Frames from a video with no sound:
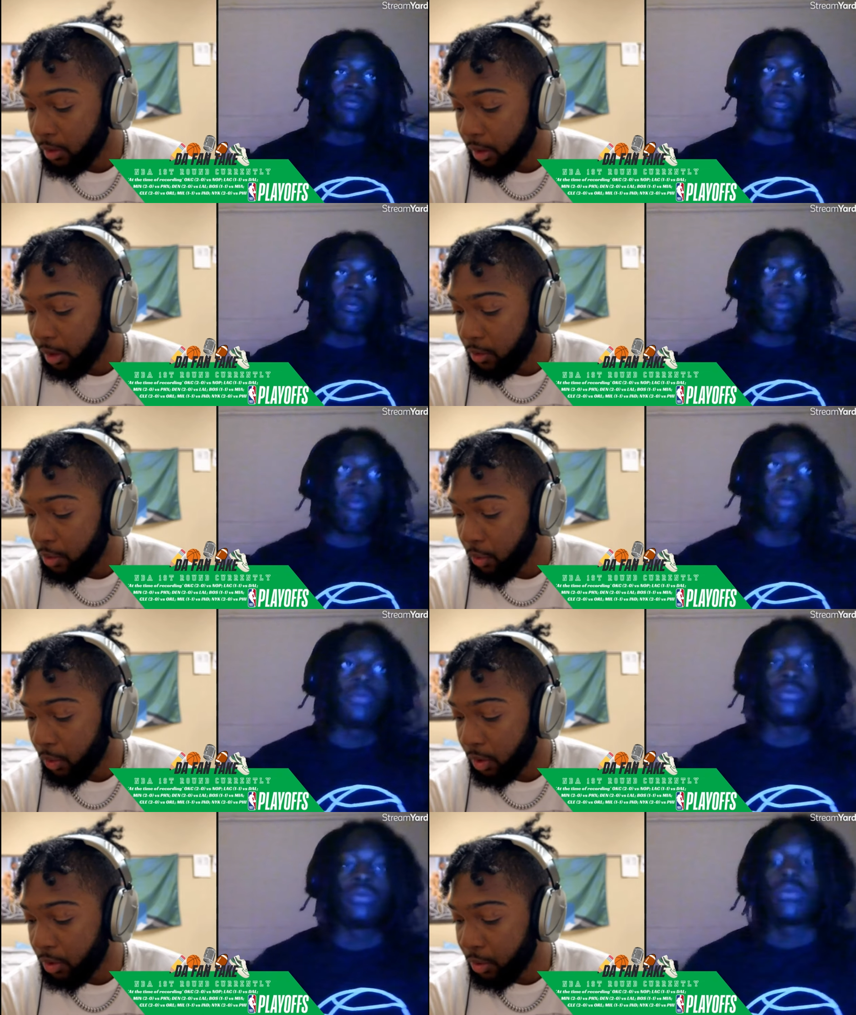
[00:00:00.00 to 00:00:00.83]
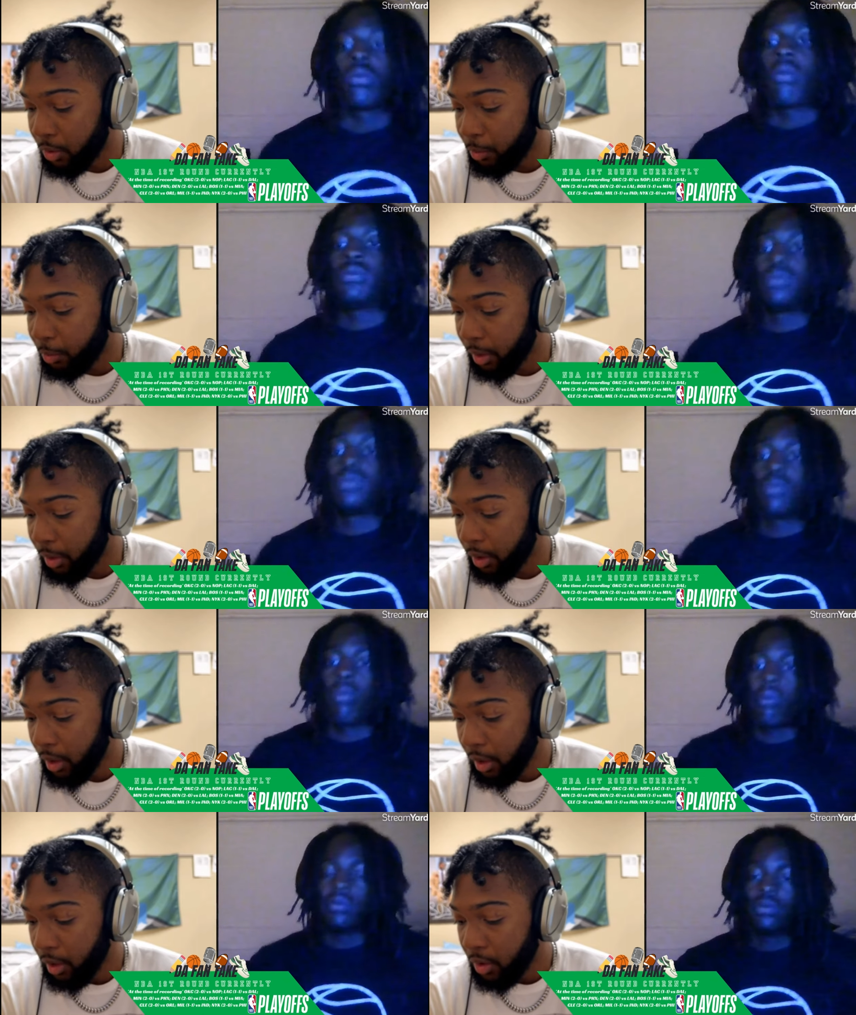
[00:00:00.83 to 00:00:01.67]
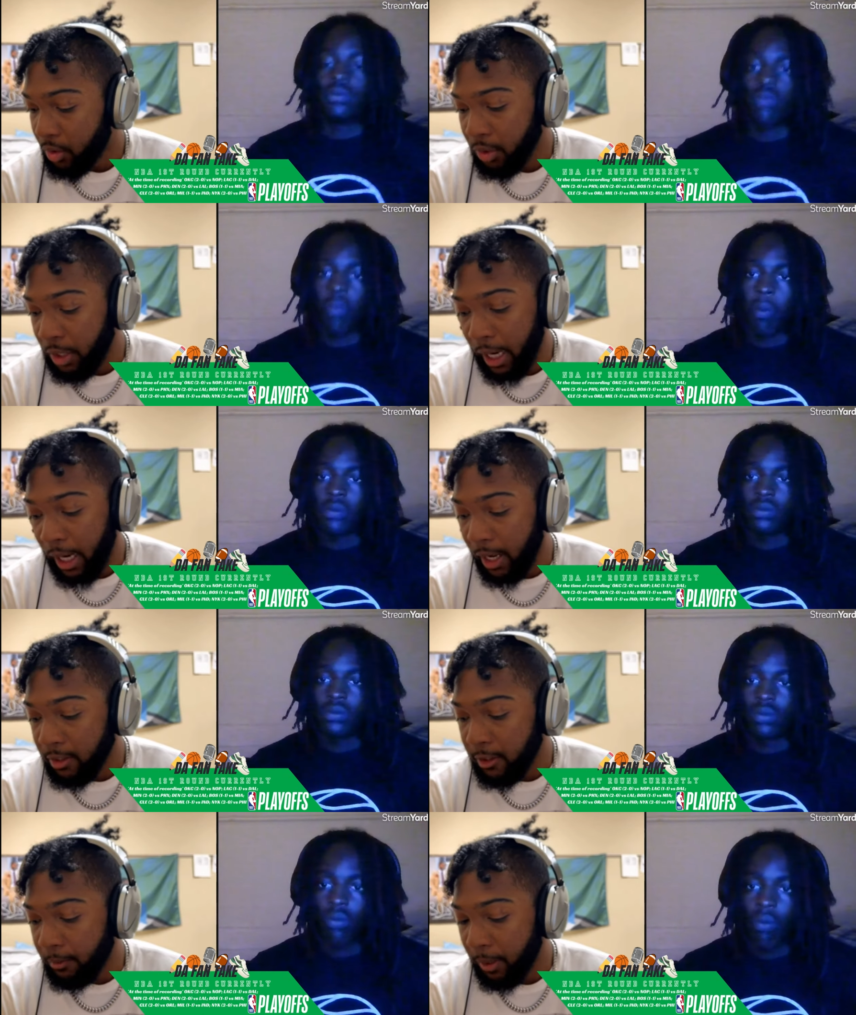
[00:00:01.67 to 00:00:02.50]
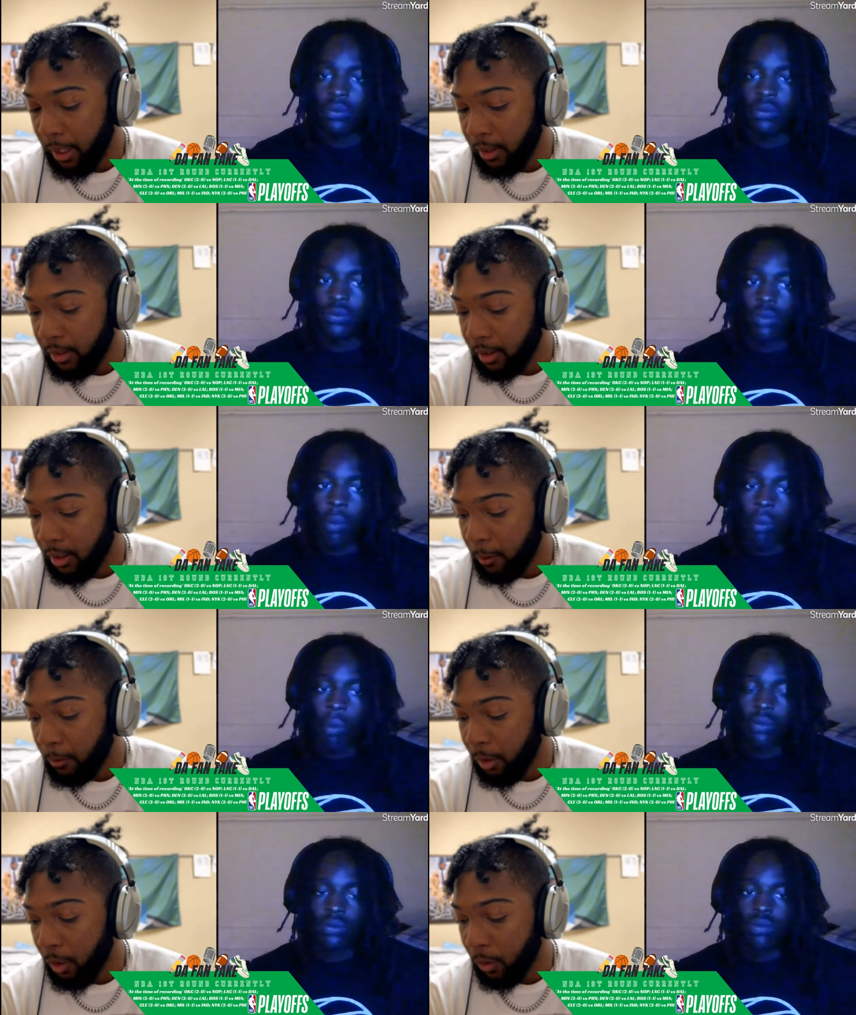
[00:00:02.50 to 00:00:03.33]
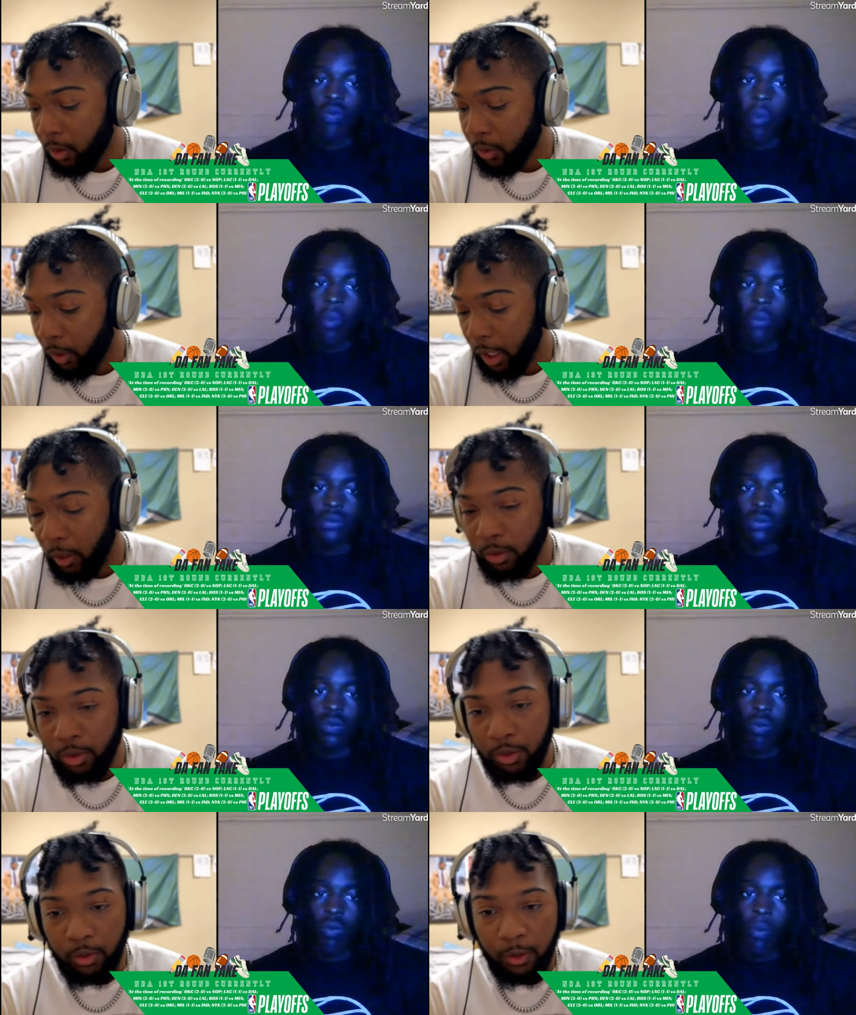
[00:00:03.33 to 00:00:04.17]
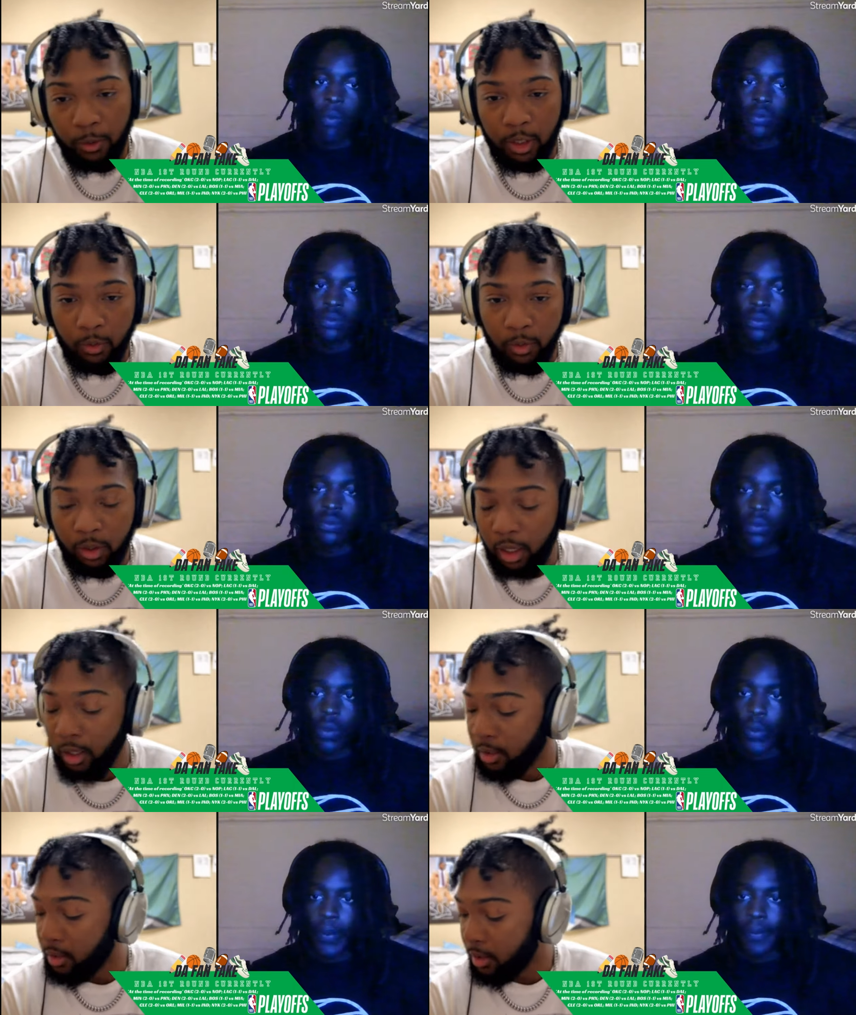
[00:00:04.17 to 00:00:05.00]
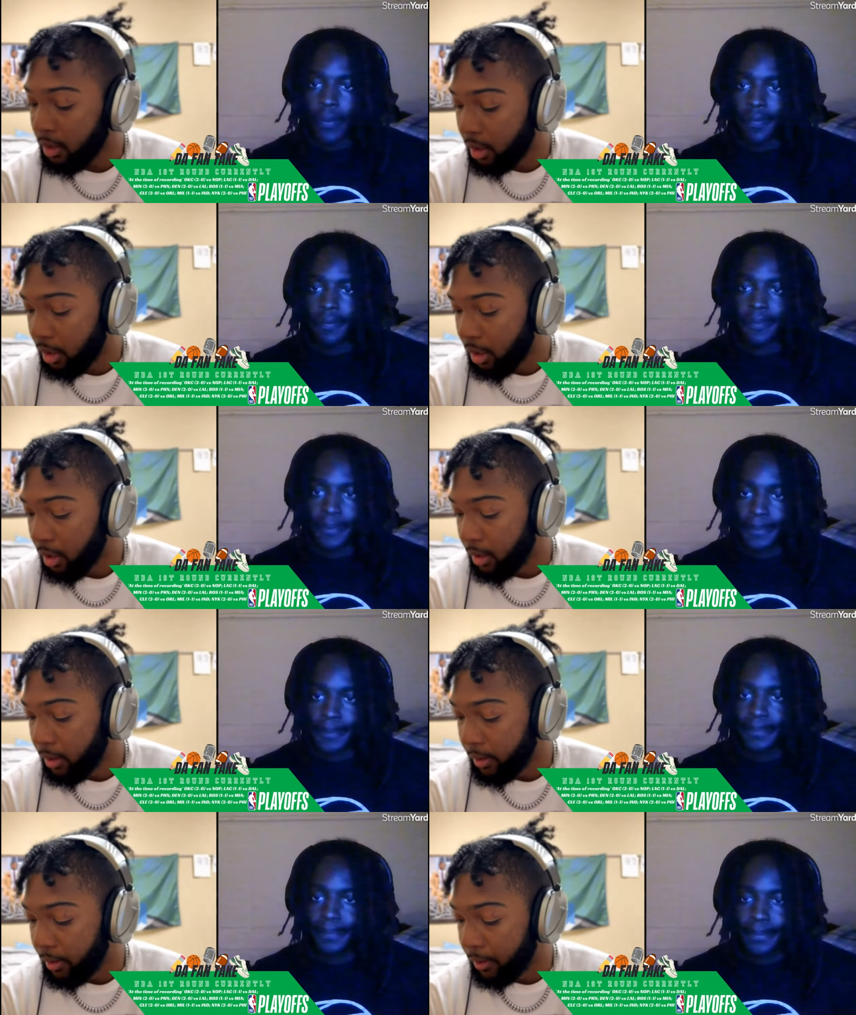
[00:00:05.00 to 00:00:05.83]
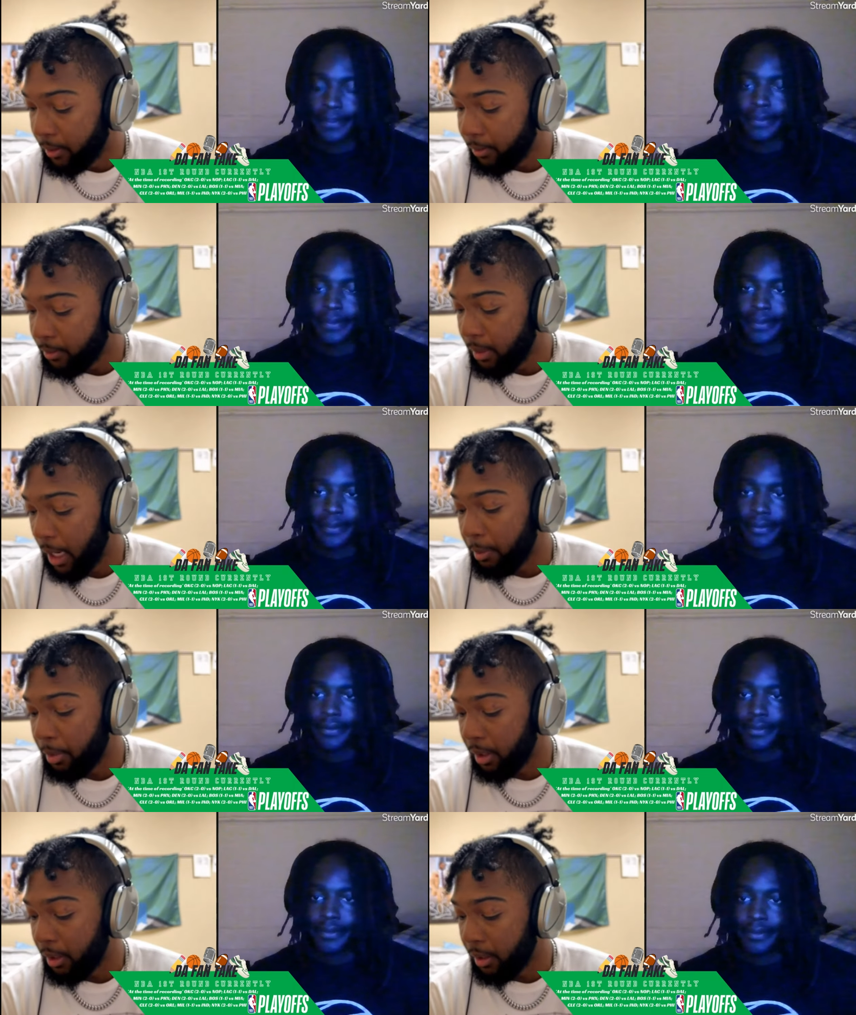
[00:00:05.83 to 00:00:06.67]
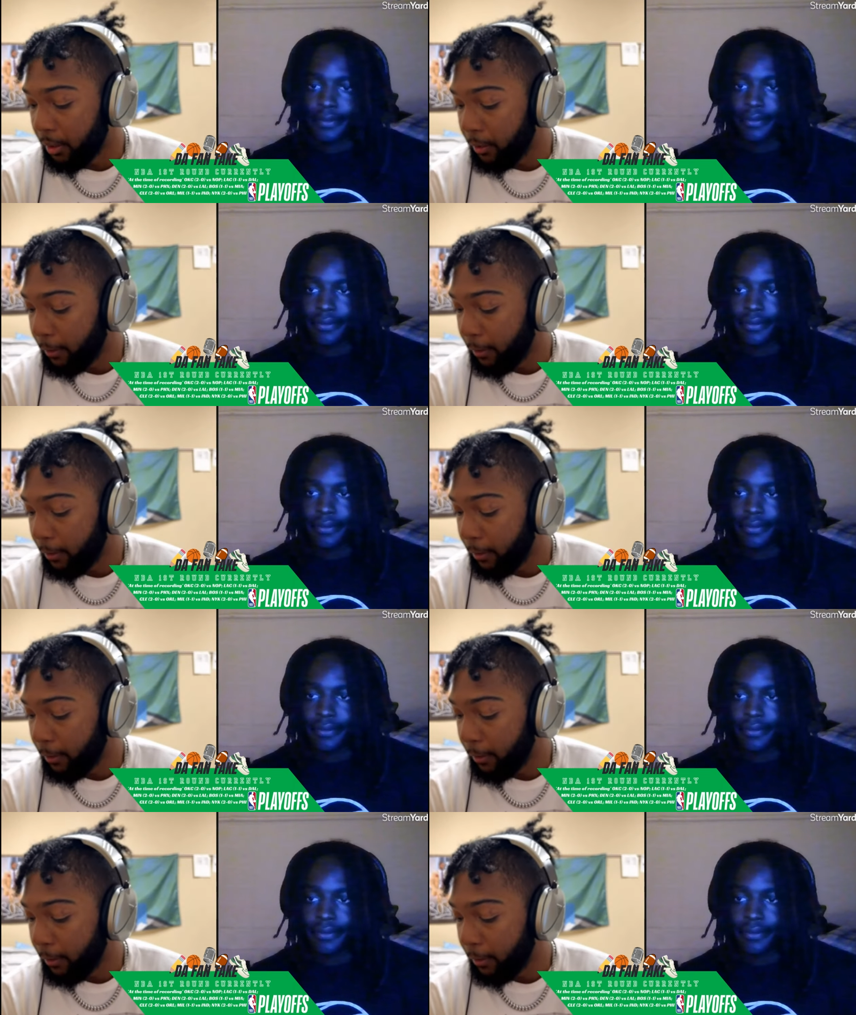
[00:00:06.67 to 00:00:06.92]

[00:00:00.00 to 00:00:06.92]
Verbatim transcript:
Speaker 1: gives you twenty two, but you gotta have somebody to come along with the ride with you, especially Giannis um, not being there